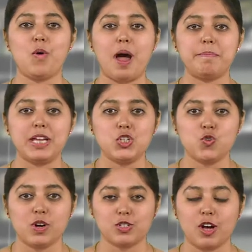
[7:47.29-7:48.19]
up
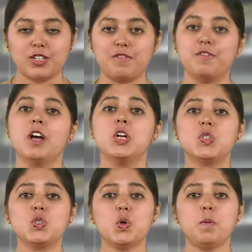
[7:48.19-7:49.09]
into a sort of
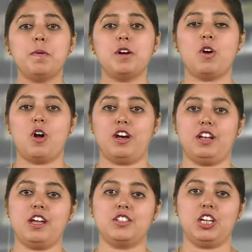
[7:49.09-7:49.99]
super
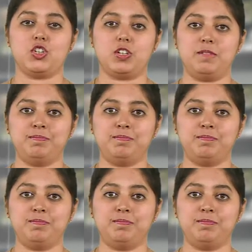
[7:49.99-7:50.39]
organization